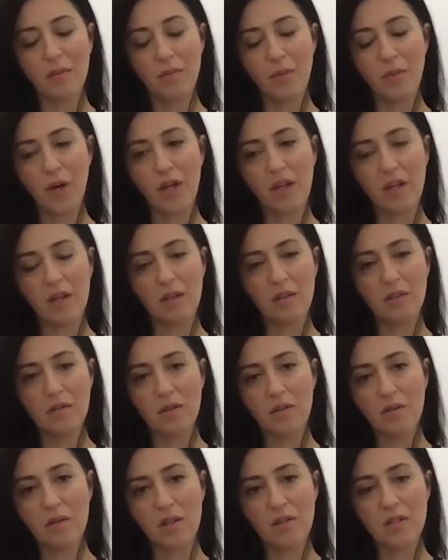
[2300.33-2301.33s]

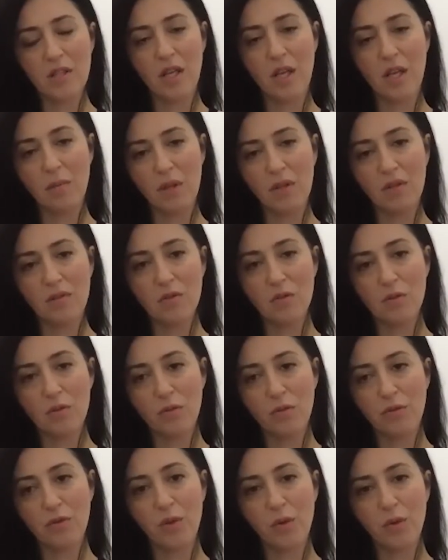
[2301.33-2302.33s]
breaking the team into a
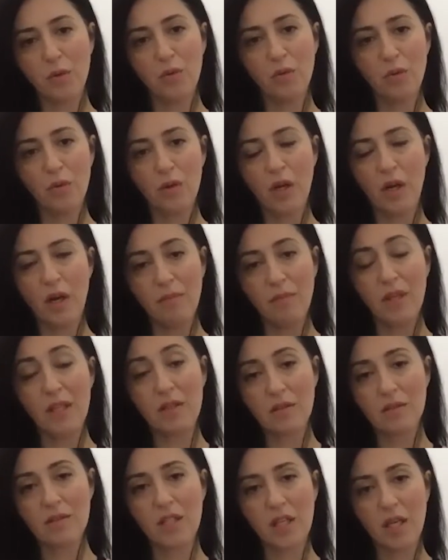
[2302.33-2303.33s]
few
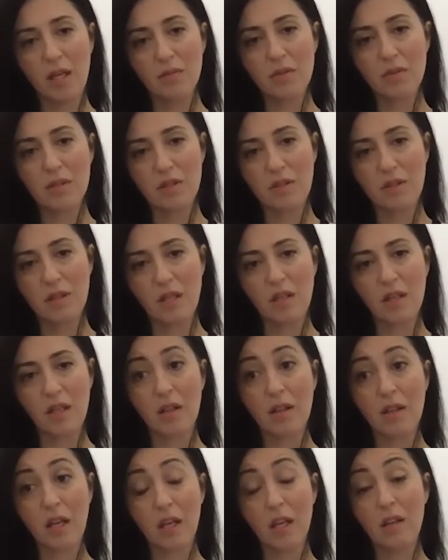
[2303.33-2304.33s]
little teams that
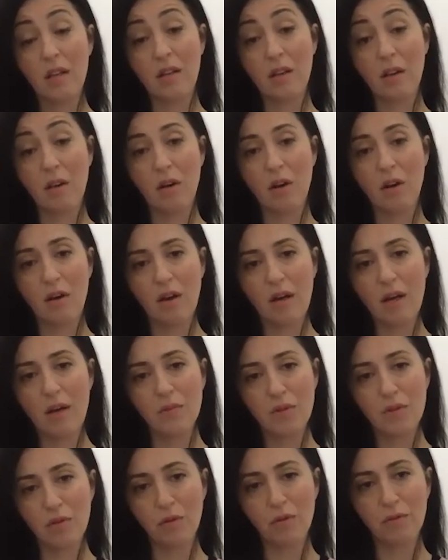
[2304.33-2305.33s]
they can come
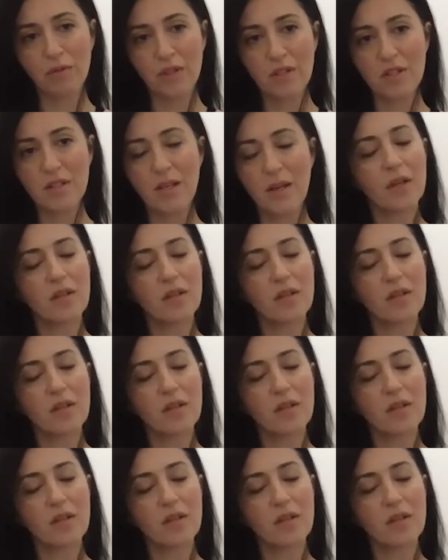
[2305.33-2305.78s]
to the office.